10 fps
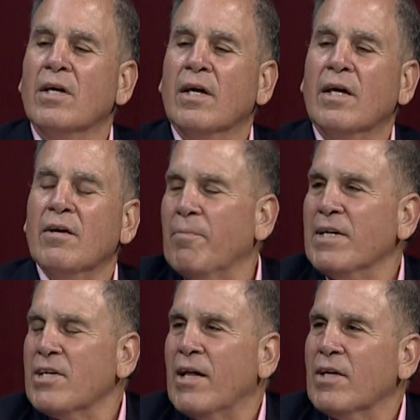If my
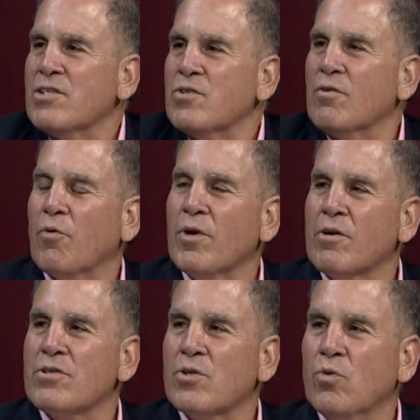child gets into a four-year
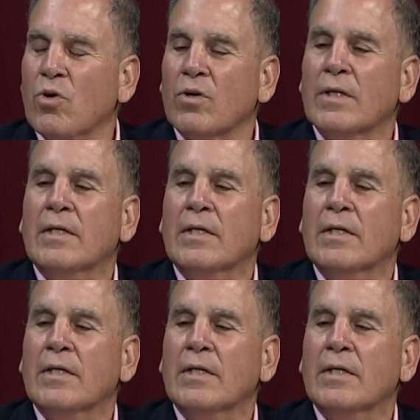school,